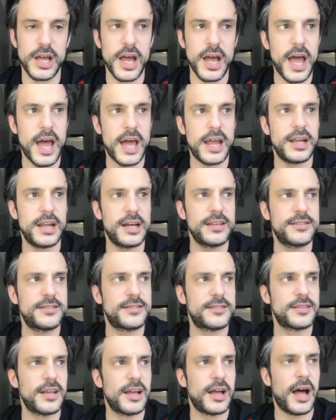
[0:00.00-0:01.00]
And
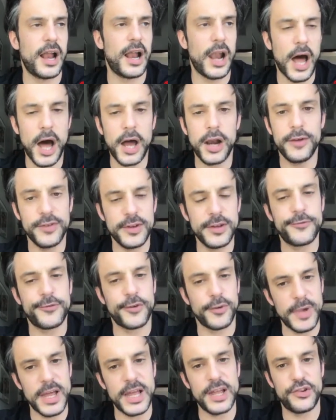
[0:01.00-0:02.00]
that's a lot of
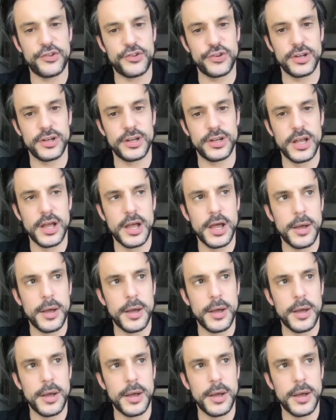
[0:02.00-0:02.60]
information.